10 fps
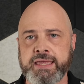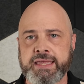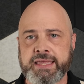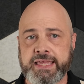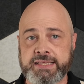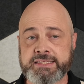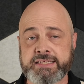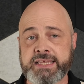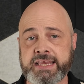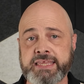Is
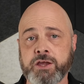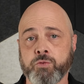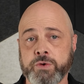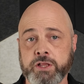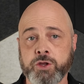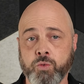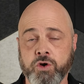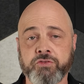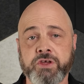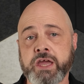this idea really
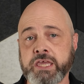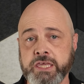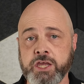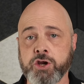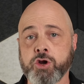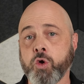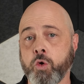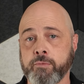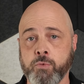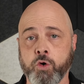worth a year
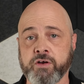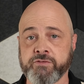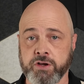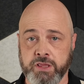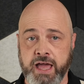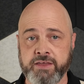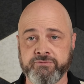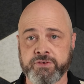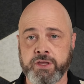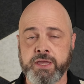or more of your life?
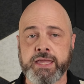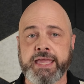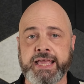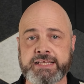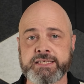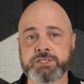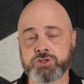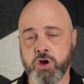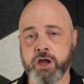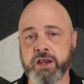Is it
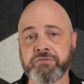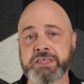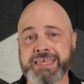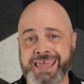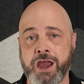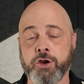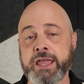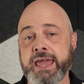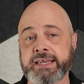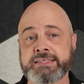strong enough to carry
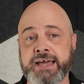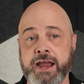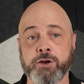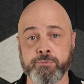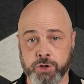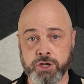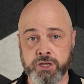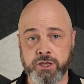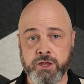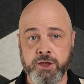an entire book?
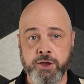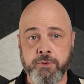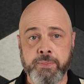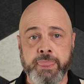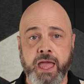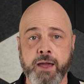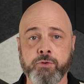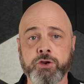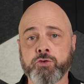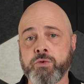I'm
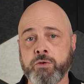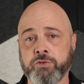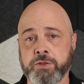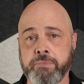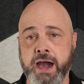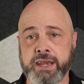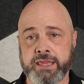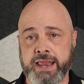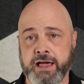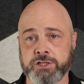going to run with the body
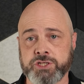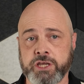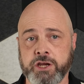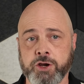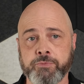analogy here.